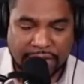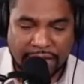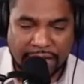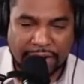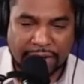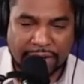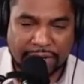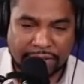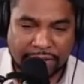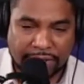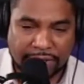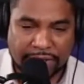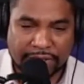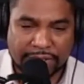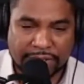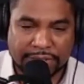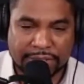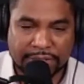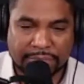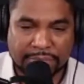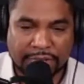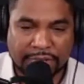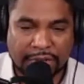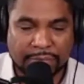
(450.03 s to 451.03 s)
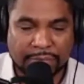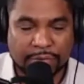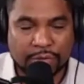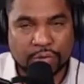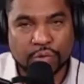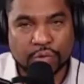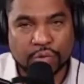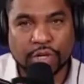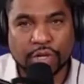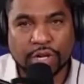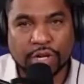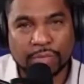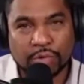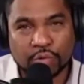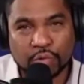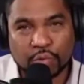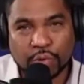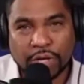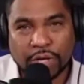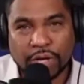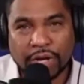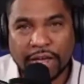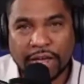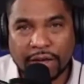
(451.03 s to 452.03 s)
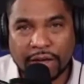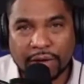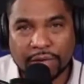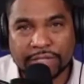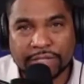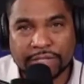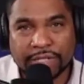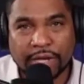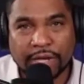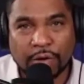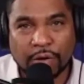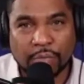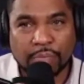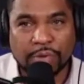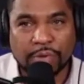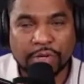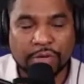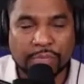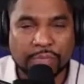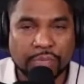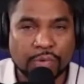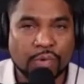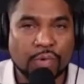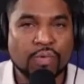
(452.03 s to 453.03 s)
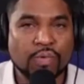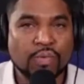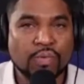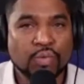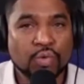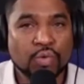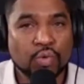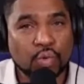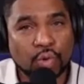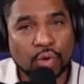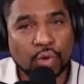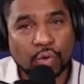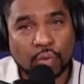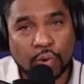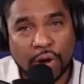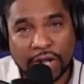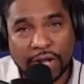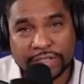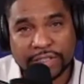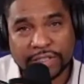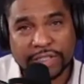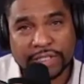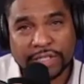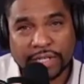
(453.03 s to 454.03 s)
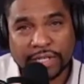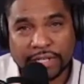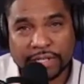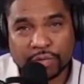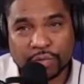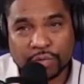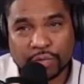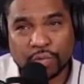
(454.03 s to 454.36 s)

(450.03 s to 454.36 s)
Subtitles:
I needed to be able to do what I'm doing now to help people who are watching this,